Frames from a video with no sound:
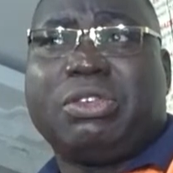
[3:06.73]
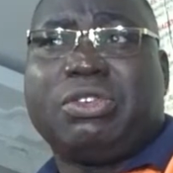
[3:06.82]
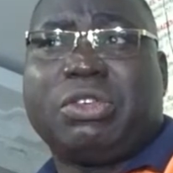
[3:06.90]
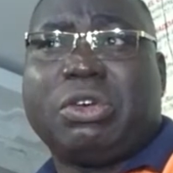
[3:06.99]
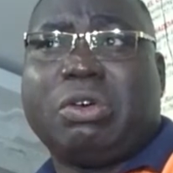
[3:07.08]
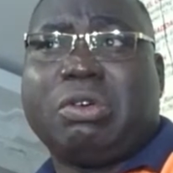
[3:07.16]

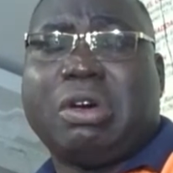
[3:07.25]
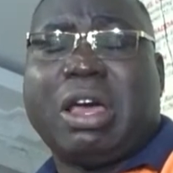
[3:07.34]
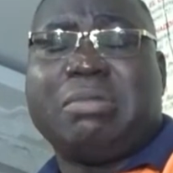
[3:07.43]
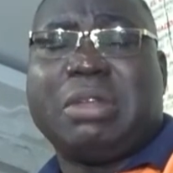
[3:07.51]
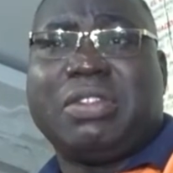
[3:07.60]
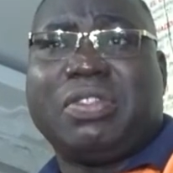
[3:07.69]
So
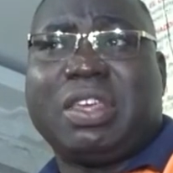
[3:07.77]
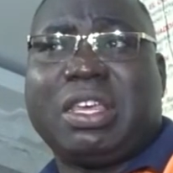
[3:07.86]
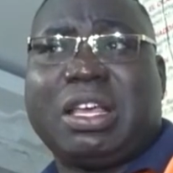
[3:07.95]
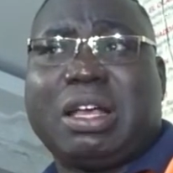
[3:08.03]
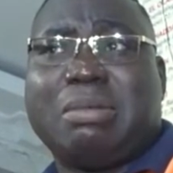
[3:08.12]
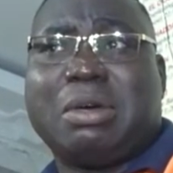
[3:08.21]
I have been
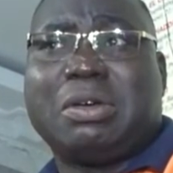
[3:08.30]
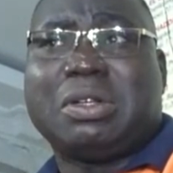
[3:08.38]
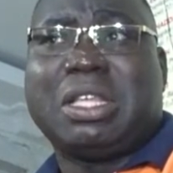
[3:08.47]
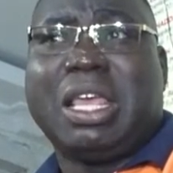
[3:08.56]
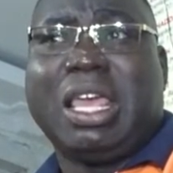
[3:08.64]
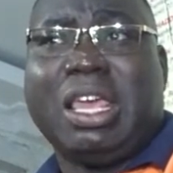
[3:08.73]
thinking
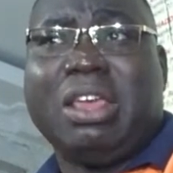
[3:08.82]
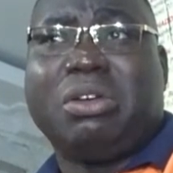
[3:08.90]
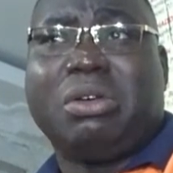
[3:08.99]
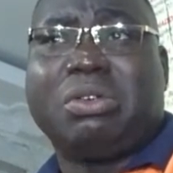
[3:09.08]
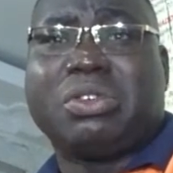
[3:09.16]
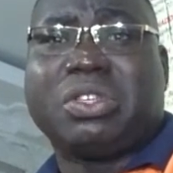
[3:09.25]
about the
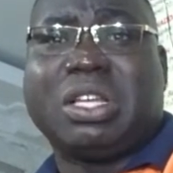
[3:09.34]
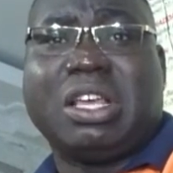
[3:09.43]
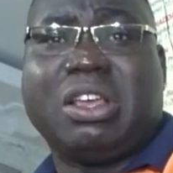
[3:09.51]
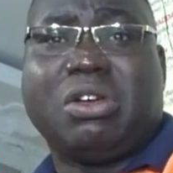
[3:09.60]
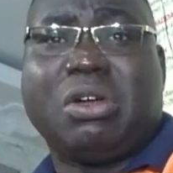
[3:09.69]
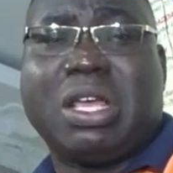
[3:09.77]
heroes and
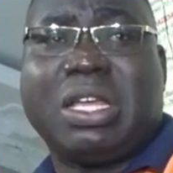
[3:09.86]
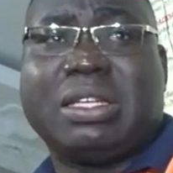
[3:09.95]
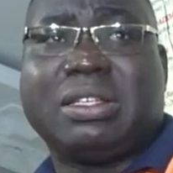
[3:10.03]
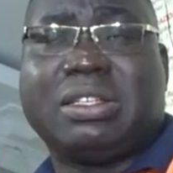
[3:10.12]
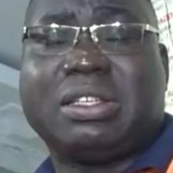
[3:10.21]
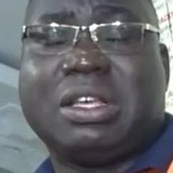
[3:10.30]

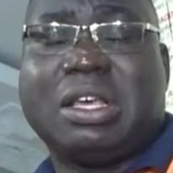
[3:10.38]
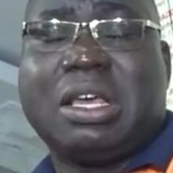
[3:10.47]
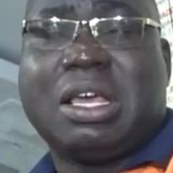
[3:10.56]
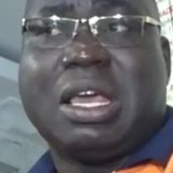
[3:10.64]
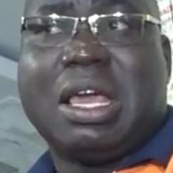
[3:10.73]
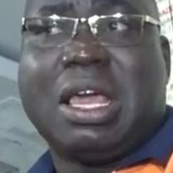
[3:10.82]
heroines,
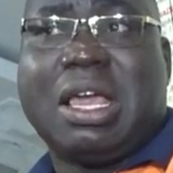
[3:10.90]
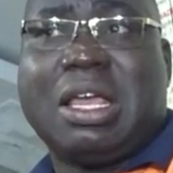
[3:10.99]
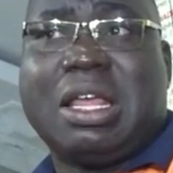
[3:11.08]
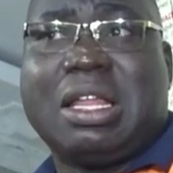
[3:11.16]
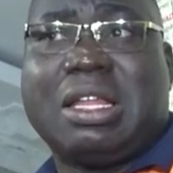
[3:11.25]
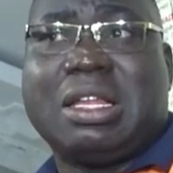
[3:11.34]

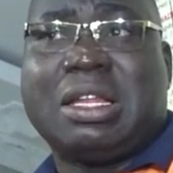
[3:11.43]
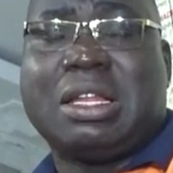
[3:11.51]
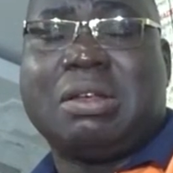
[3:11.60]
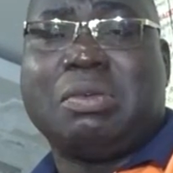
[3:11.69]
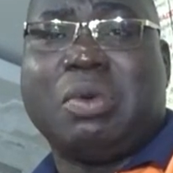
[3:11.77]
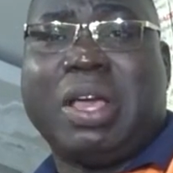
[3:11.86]

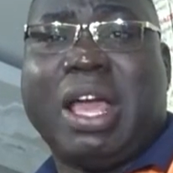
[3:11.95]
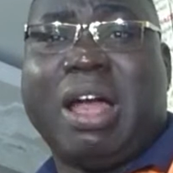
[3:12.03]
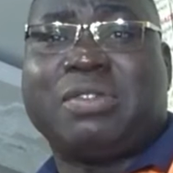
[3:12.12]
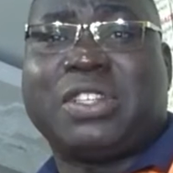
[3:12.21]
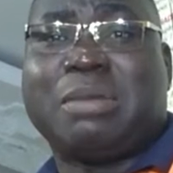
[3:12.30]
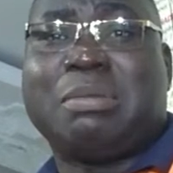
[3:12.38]
and we
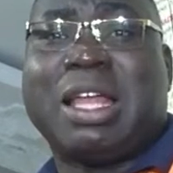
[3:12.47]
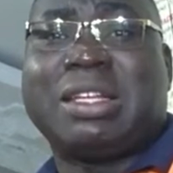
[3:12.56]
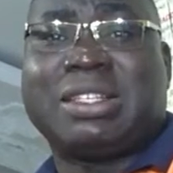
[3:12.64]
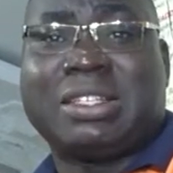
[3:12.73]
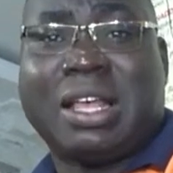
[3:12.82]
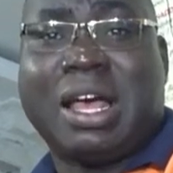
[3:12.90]
have some
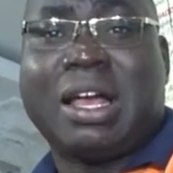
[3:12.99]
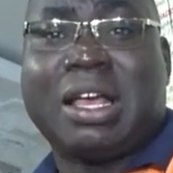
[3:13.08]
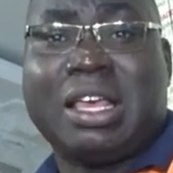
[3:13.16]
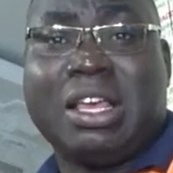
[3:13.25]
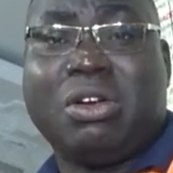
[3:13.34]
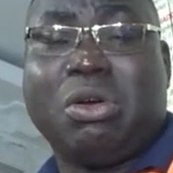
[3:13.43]

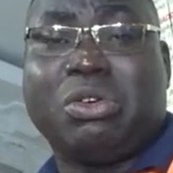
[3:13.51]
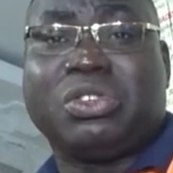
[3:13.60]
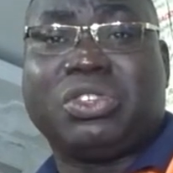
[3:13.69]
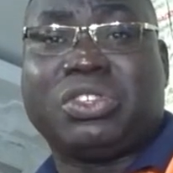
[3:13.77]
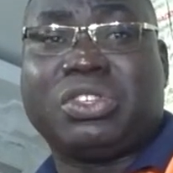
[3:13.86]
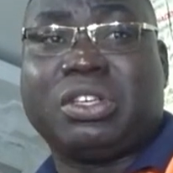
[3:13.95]
unsung
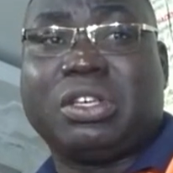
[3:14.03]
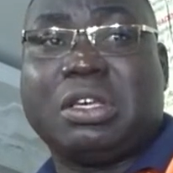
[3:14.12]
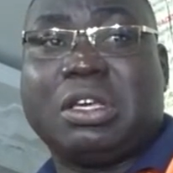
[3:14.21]
heroes.